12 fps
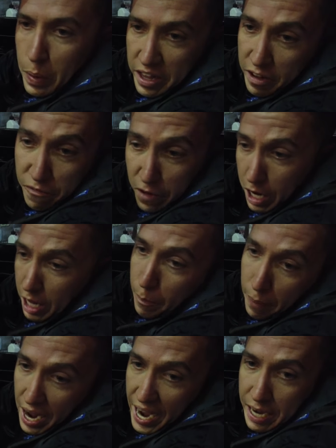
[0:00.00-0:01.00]
Put the foot on
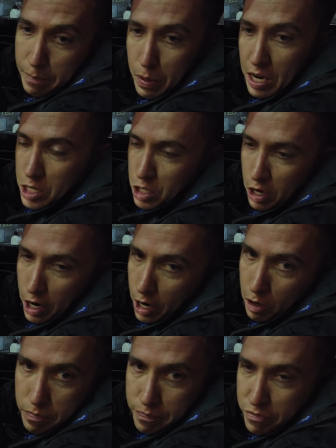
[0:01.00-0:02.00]
the brake, push
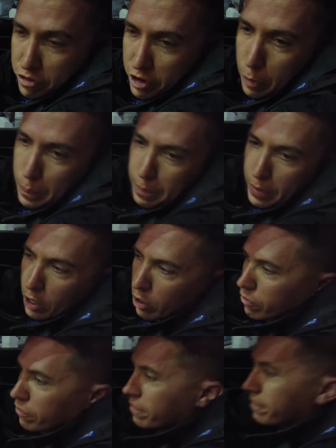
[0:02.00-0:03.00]
through, the
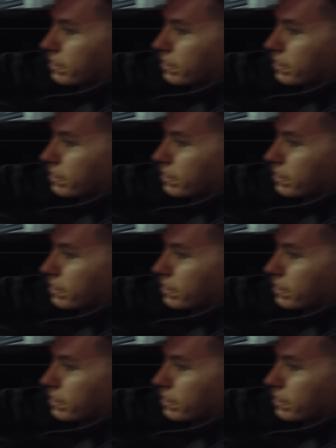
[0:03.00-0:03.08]
move.